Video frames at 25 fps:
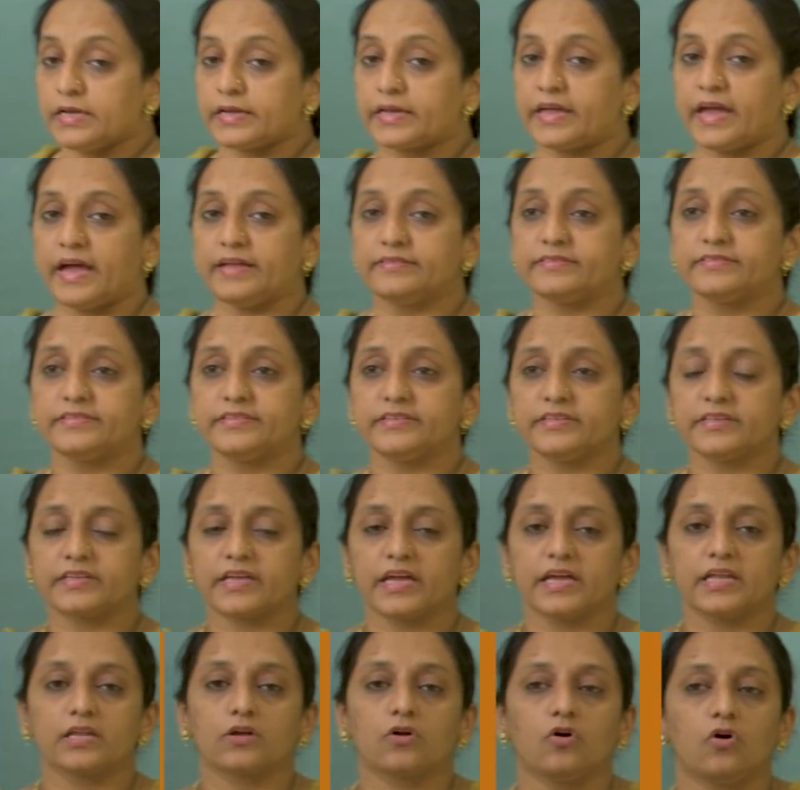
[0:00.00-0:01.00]
Cancer
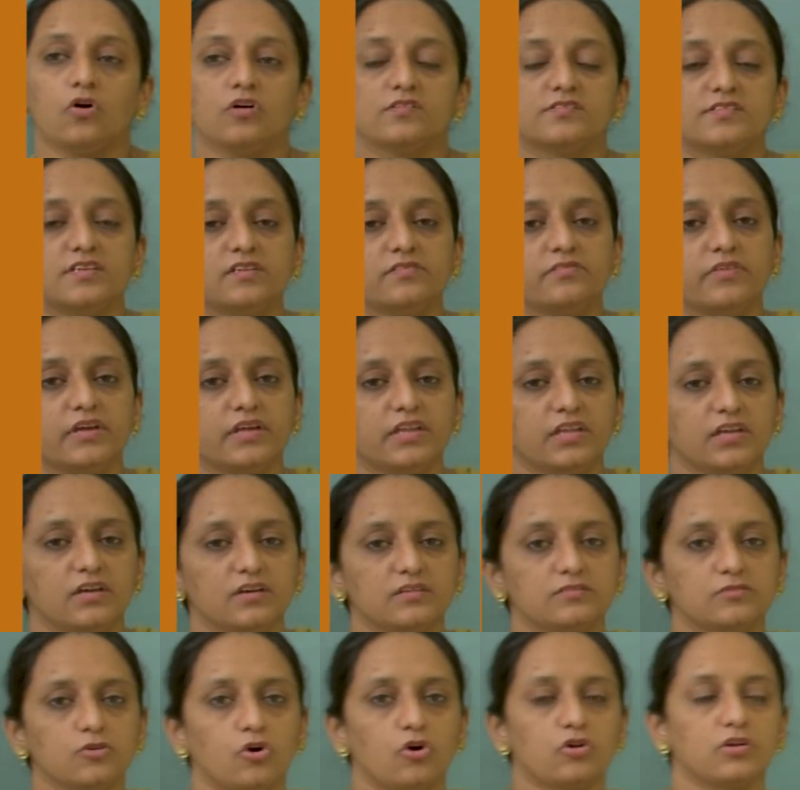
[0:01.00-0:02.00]
can cause in
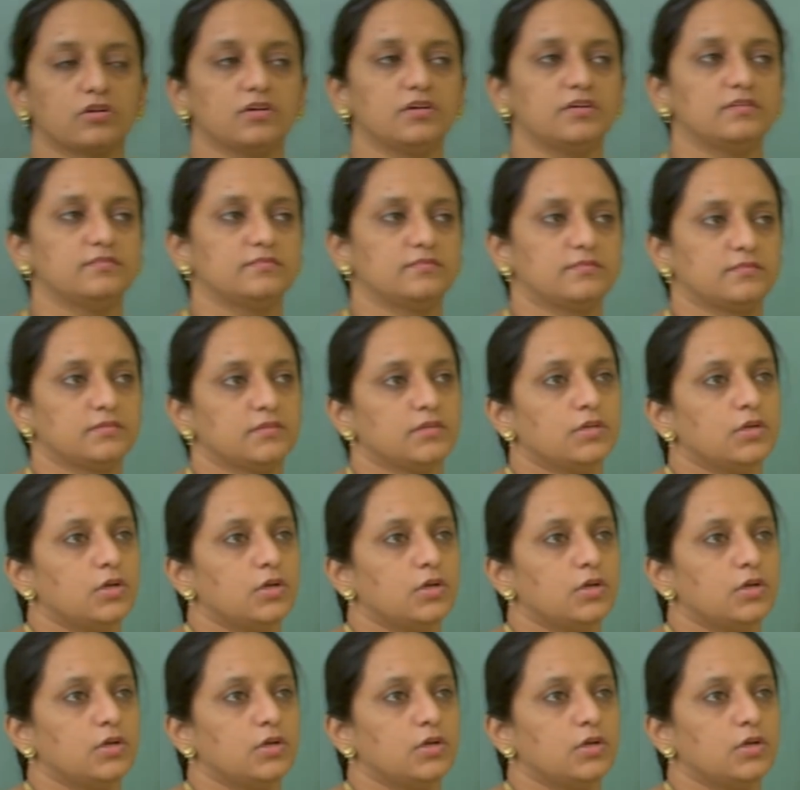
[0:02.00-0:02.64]
various organs.